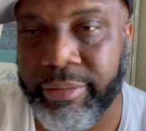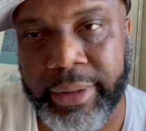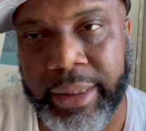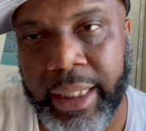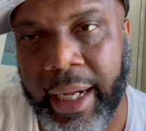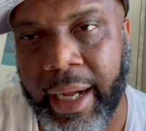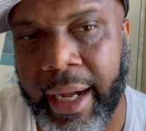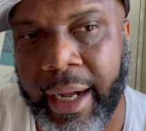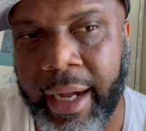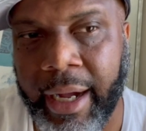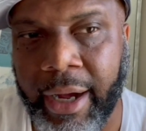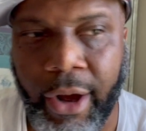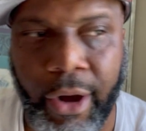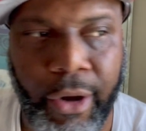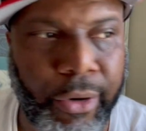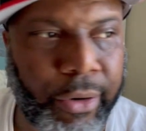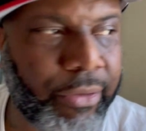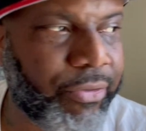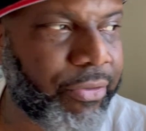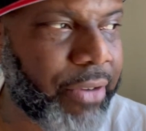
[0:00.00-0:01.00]
uh,
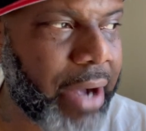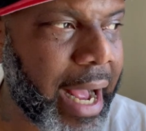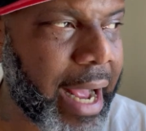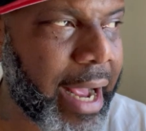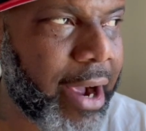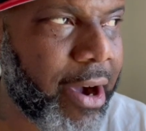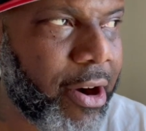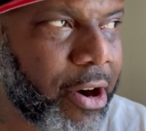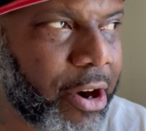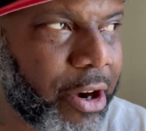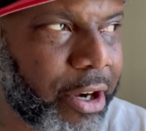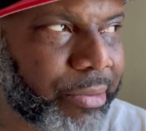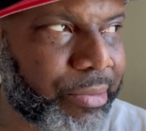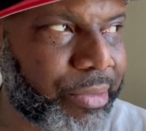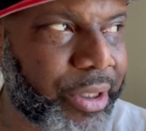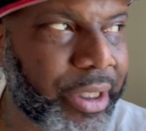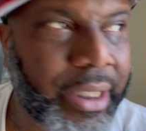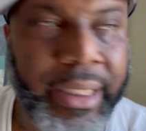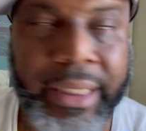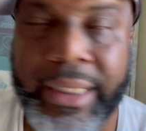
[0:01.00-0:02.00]
own firearms.
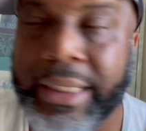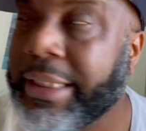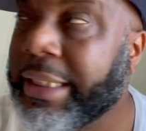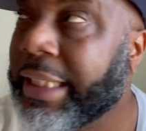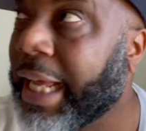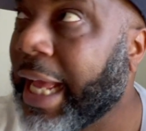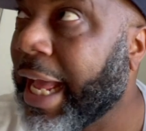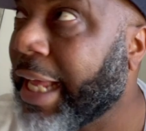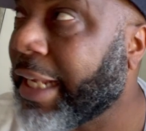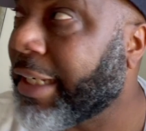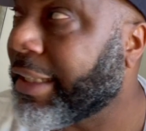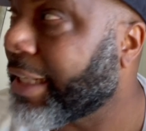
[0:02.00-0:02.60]
And